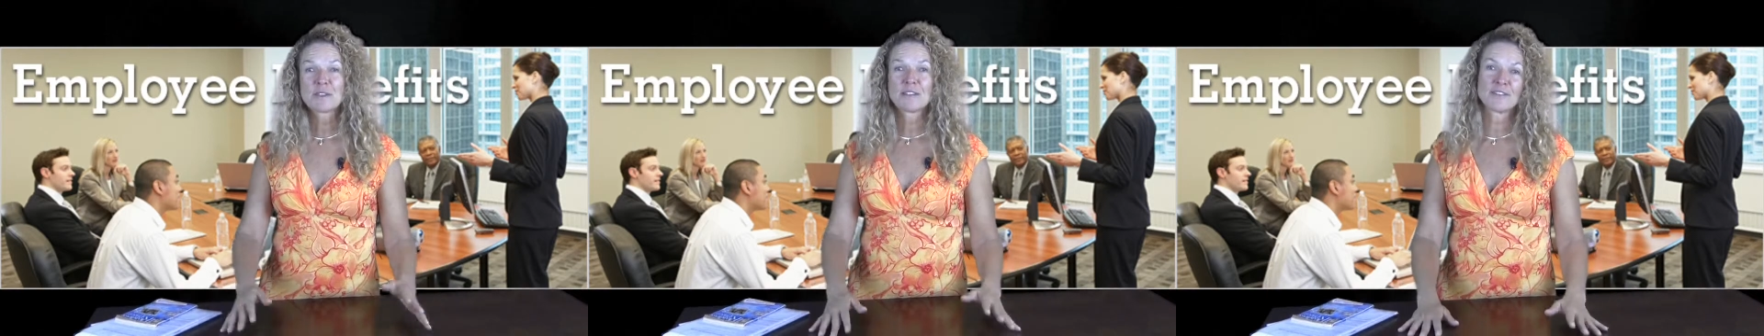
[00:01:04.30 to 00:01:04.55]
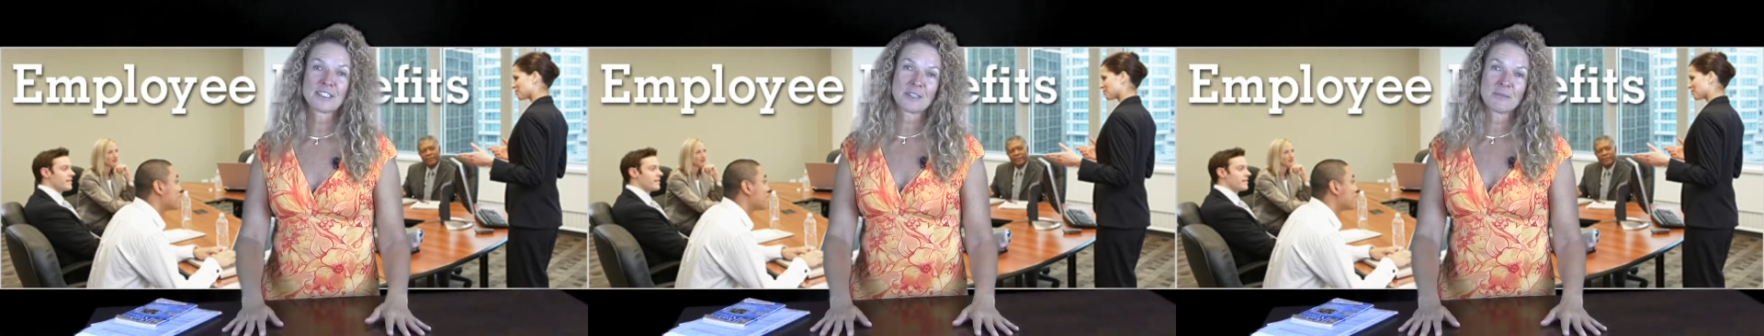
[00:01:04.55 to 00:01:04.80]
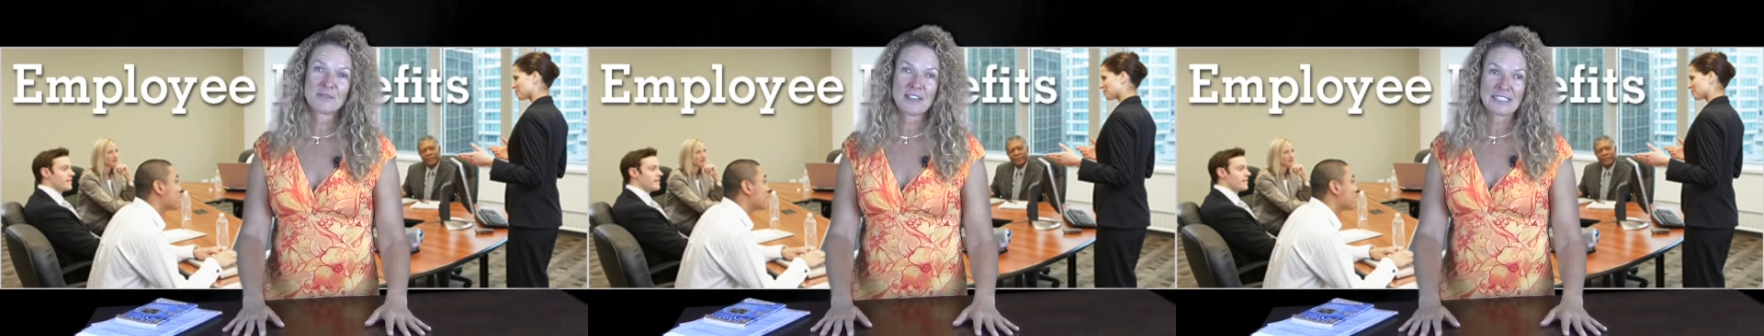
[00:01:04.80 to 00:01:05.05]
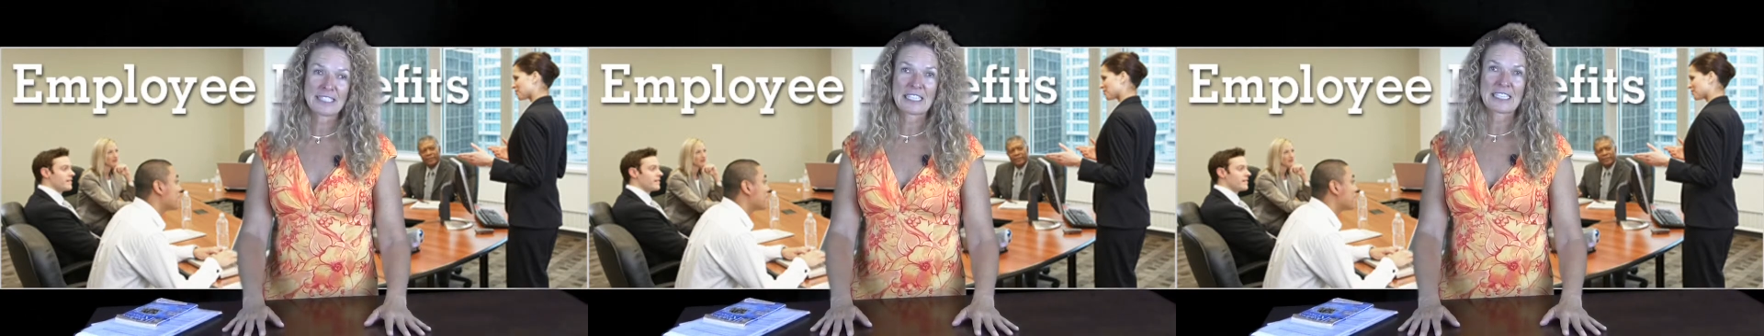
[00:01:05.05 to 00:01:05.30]
been a victim of
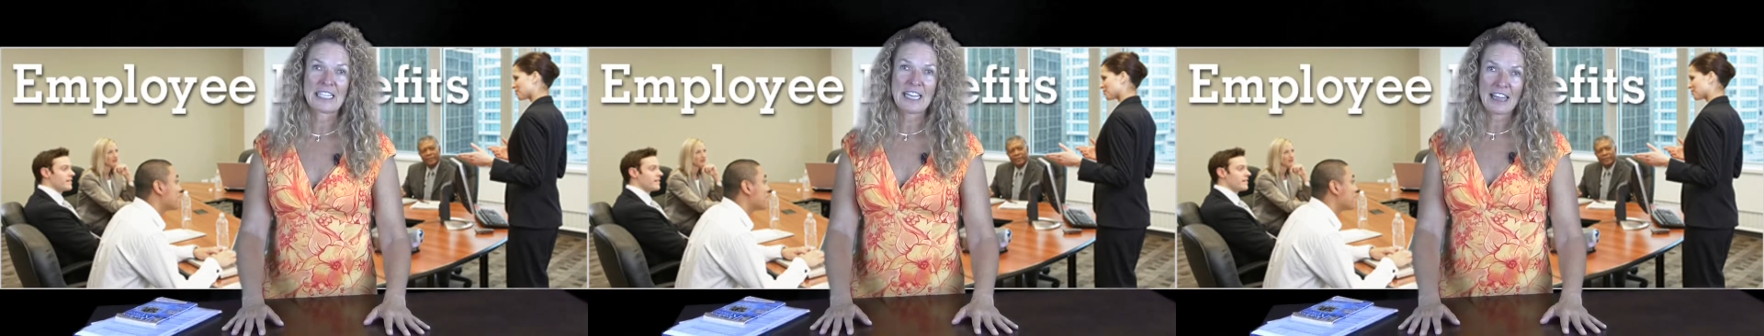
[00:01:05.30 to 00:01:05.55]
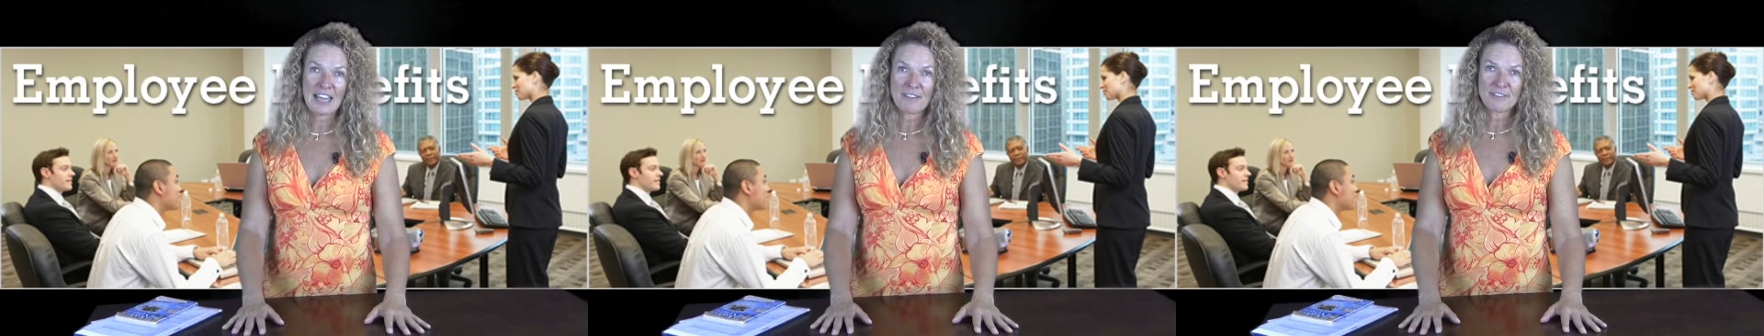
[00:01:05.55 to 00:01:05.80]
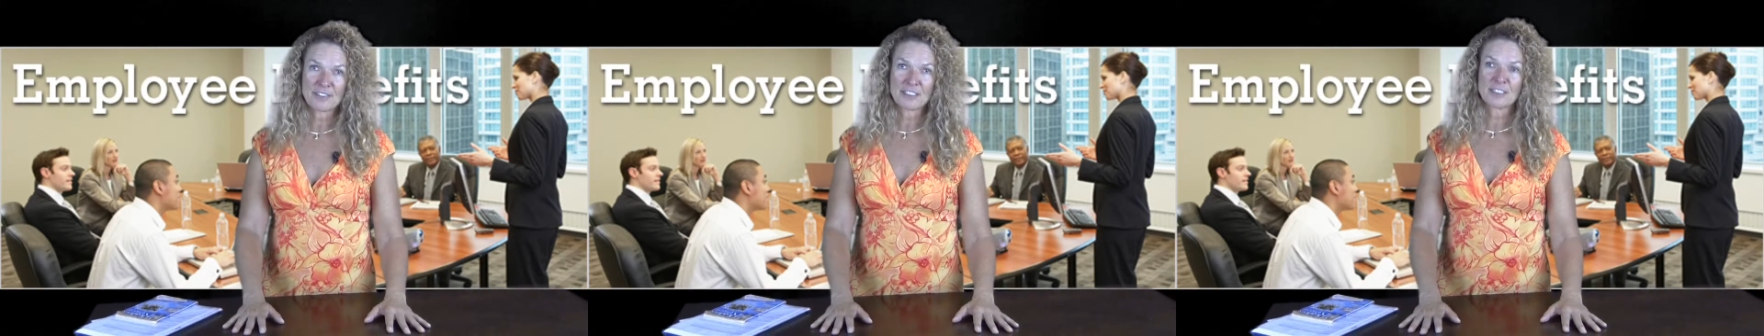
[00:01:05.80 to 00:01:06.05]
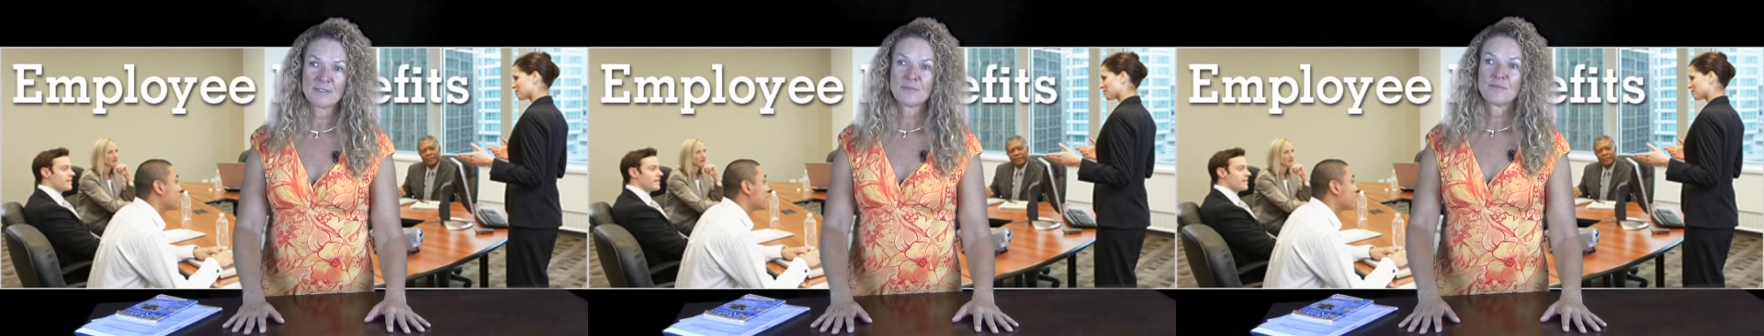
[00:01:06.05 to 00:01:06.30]
identity theft?